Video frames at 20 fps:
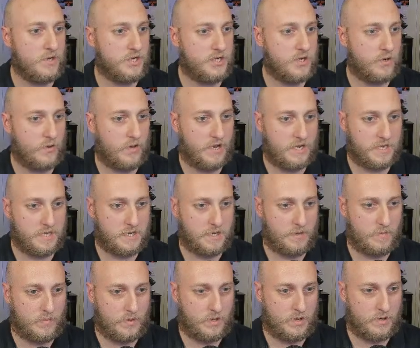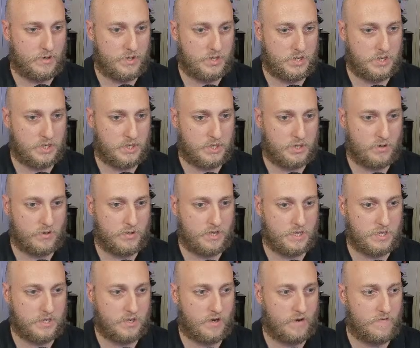show that example here just to start
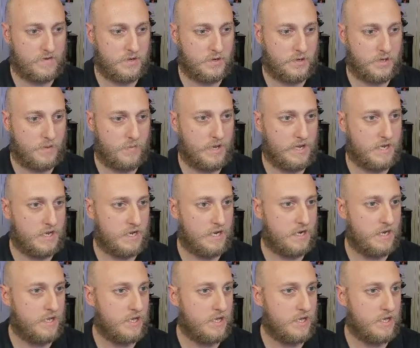things off. So you make it and